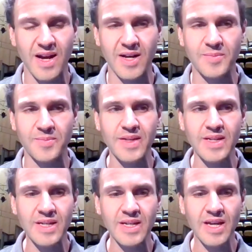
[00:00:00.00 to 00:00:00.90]

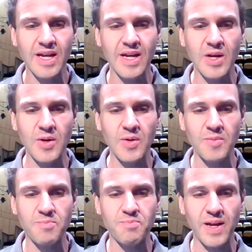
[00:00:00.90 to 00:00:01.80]

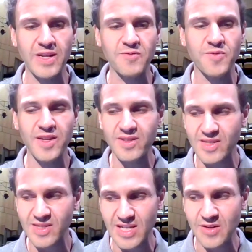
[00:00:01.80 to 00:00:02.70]
But it feels
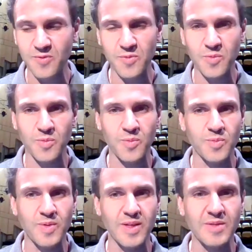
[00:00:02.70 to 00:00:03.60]
as if
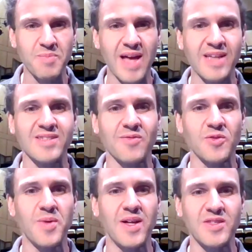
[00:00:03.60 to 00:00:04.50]
in the past
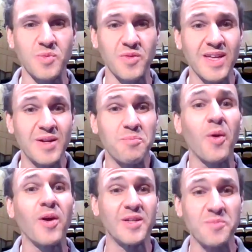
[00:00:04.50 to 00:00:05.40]
several months, we've hit a
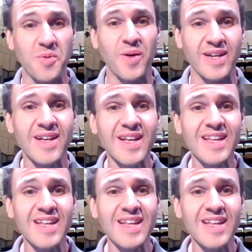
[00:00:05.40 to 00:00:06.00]
boiling point,